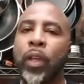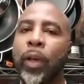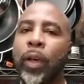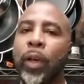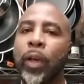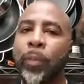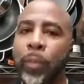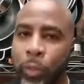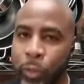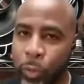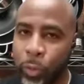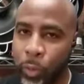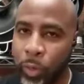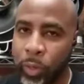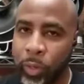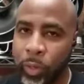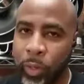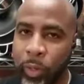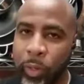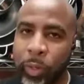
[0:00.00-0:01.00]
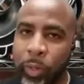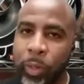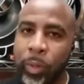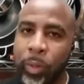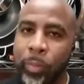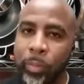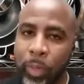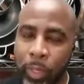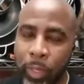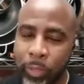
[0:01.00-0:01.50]
I'm gonna do it.
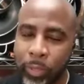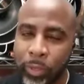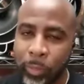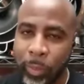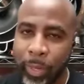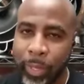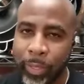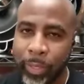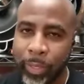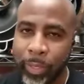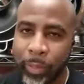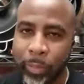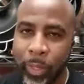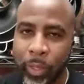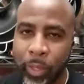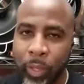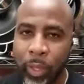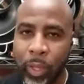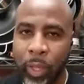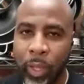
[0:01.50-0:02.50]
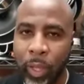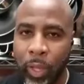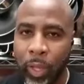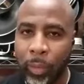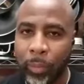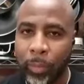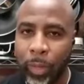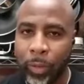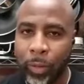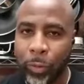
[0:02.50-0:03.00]
Plus, with the pandemic,
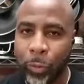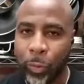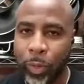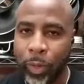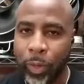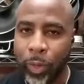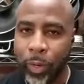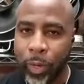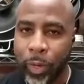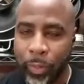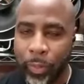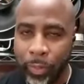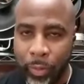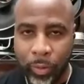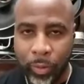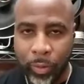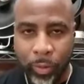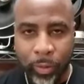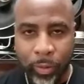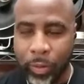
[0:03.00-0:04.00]
I'm not doing nothing.